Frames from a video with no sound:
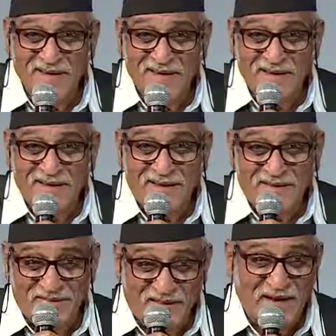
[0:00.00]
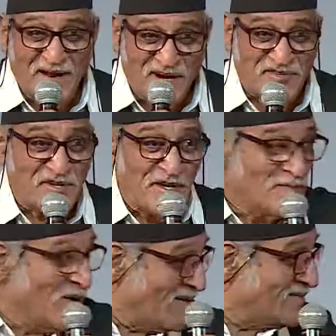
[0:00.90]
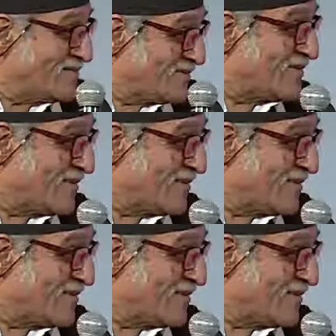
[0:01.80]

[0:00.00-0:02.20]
We had a pact than art before cinema. This, right?